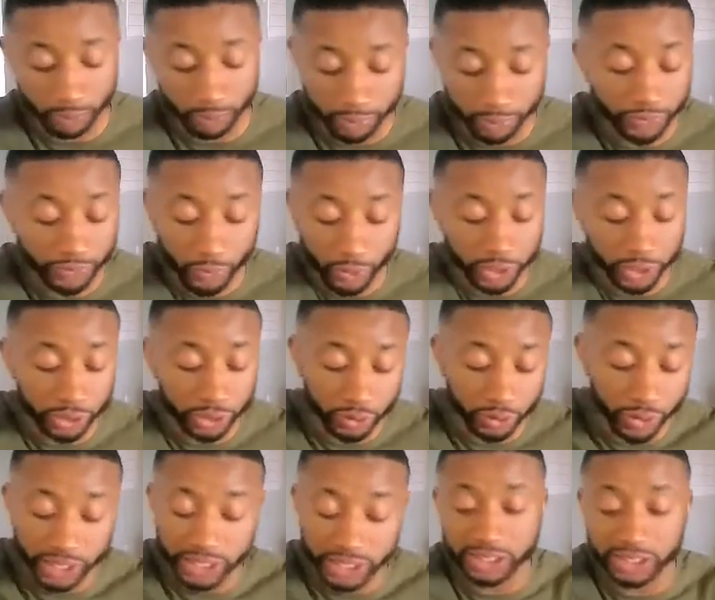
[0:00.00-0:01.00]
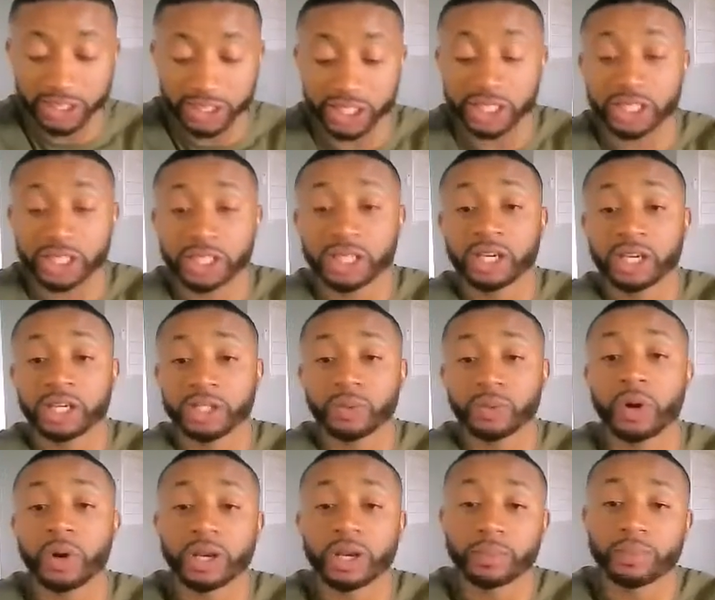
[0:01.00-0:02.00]
before you do anything, you
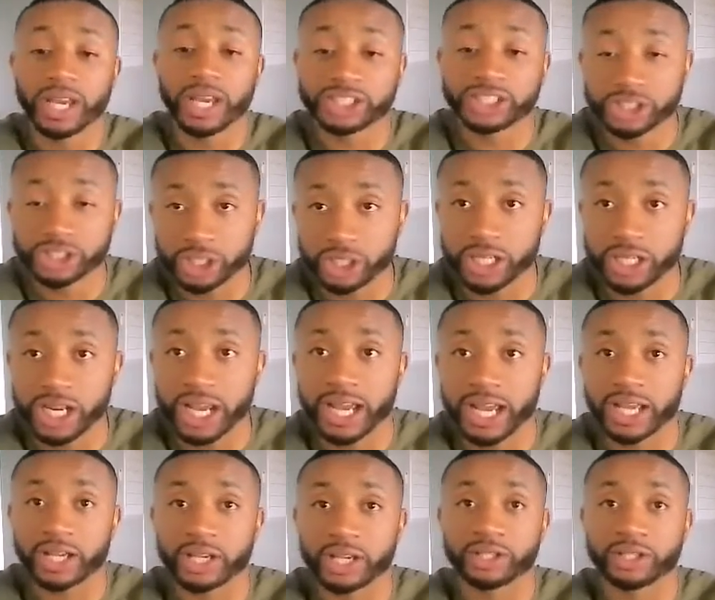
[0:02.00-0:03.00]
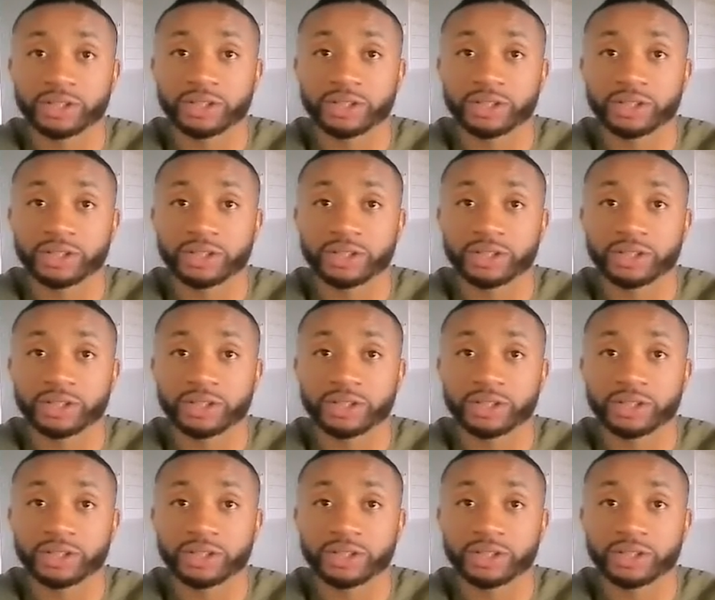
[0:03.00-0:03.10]
want to make sure that